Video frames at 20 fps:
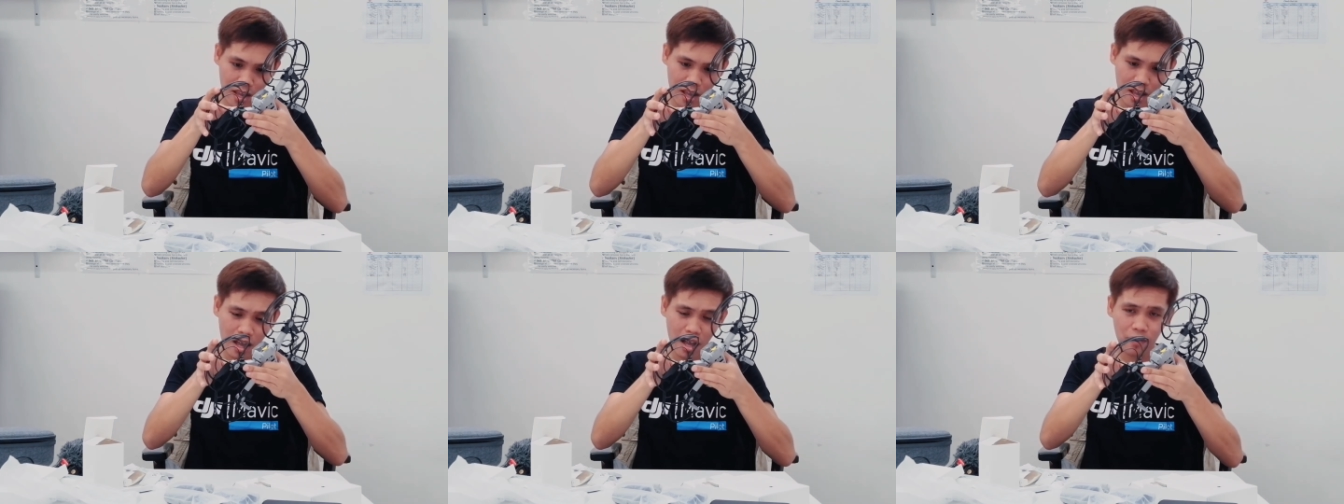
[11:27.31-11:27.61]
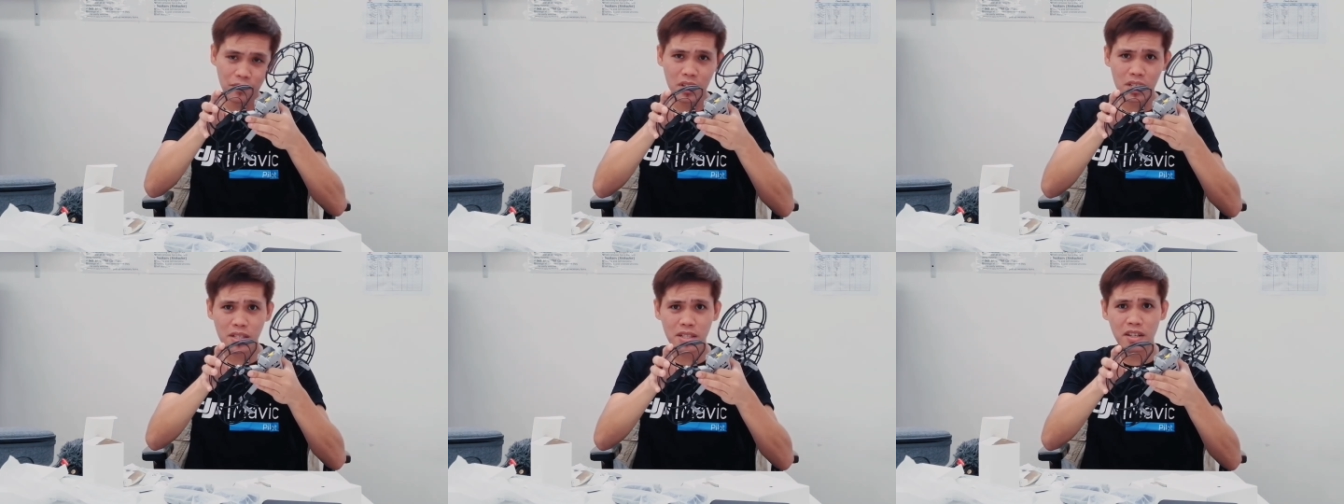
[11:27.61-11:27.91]
have
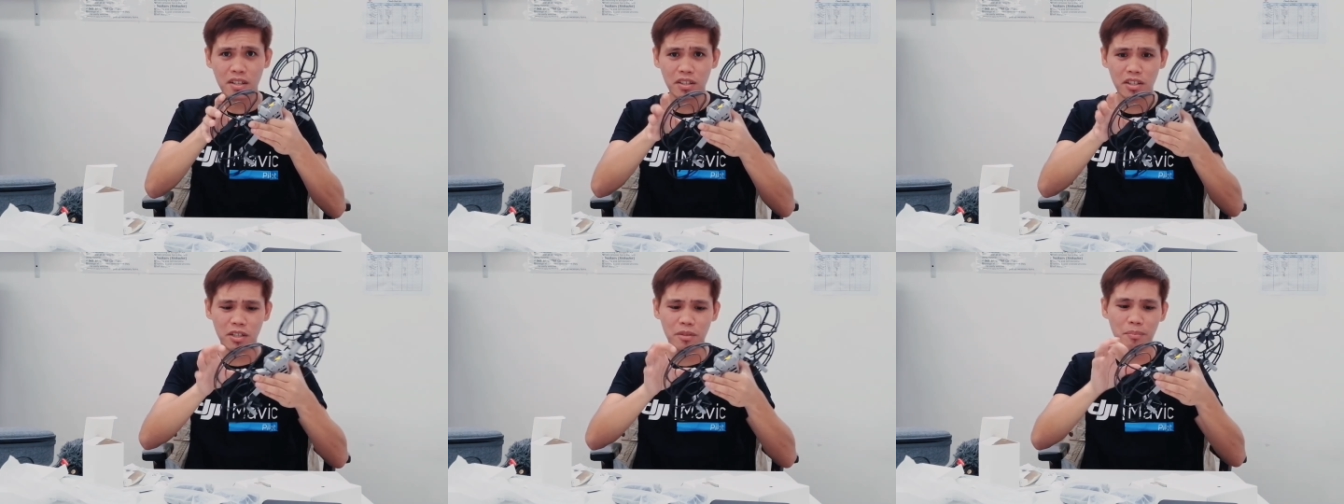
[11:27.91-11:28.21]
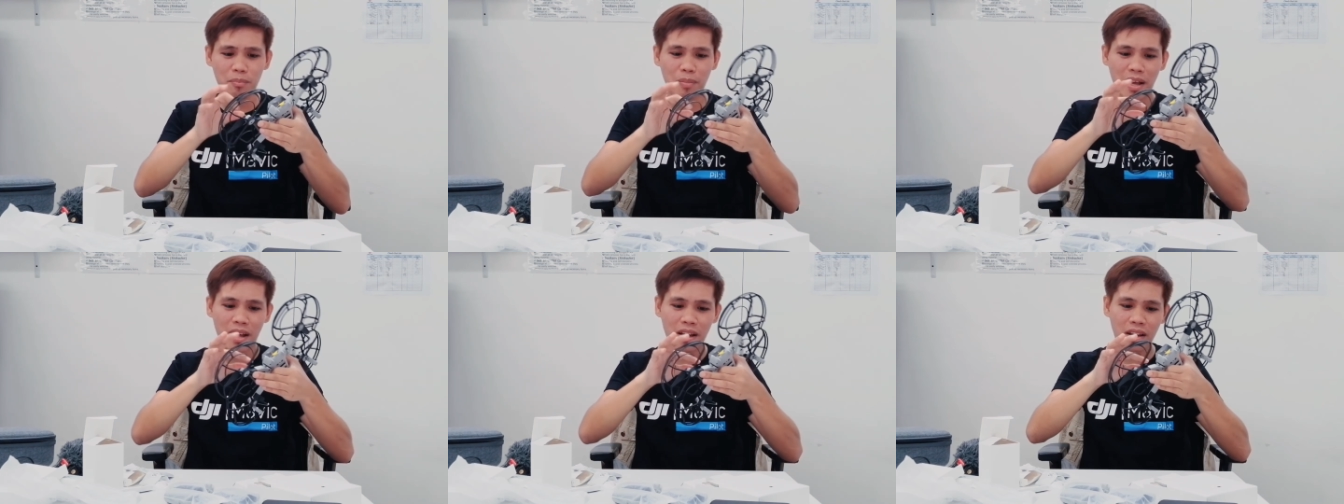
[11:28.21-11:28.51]
the
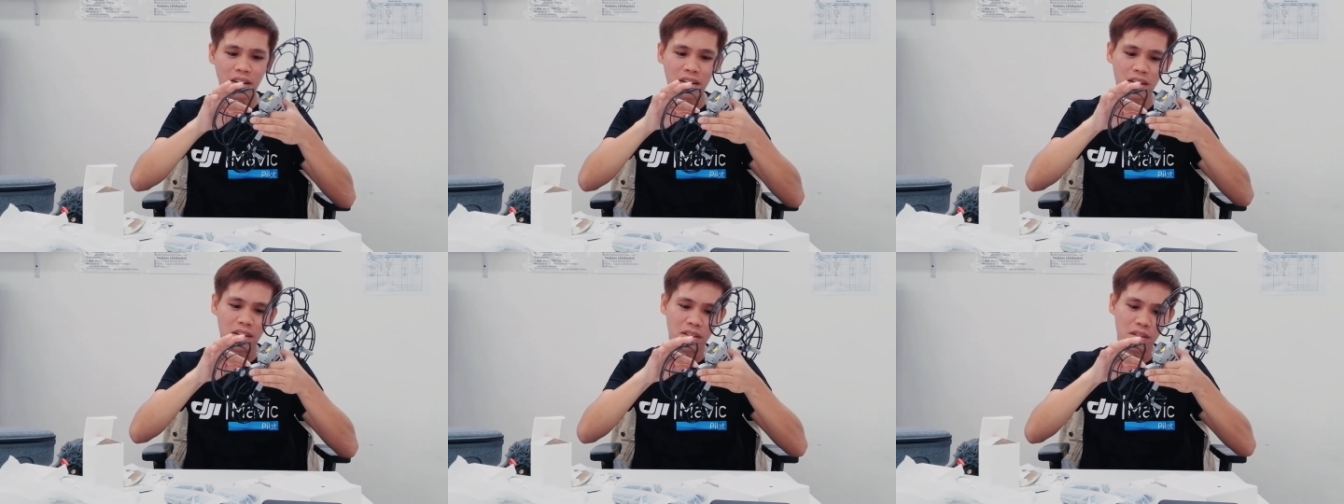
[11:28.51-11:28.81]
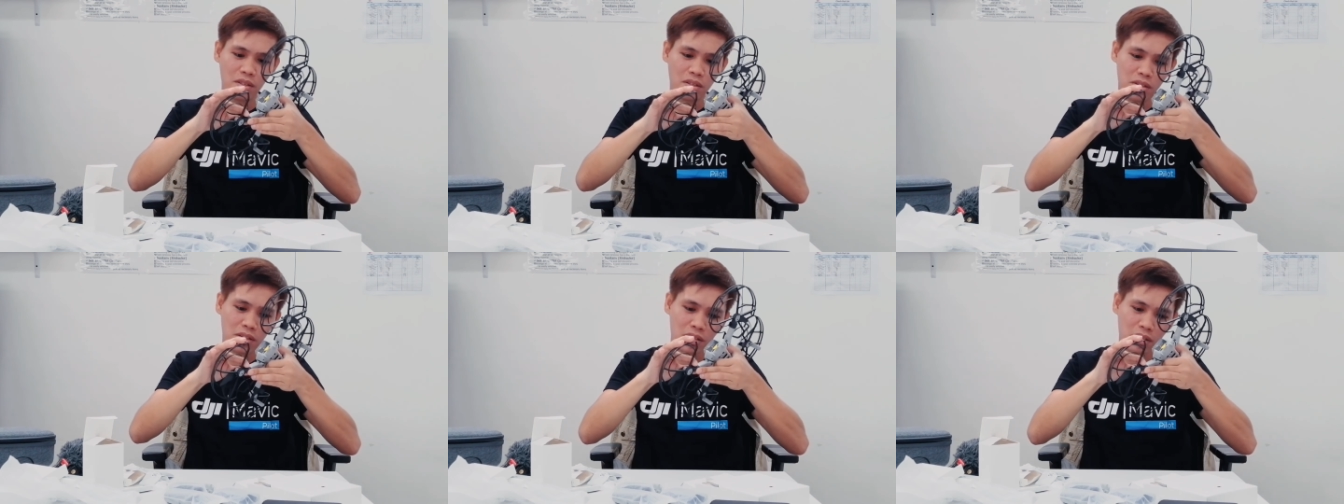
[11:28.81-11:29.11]
standard
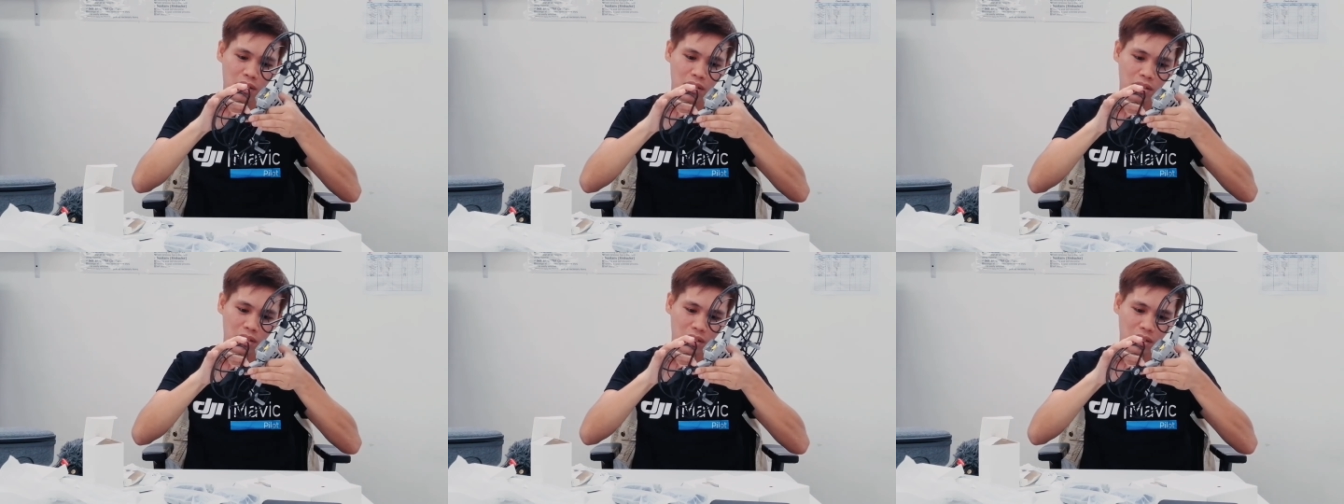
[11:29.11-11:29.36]
package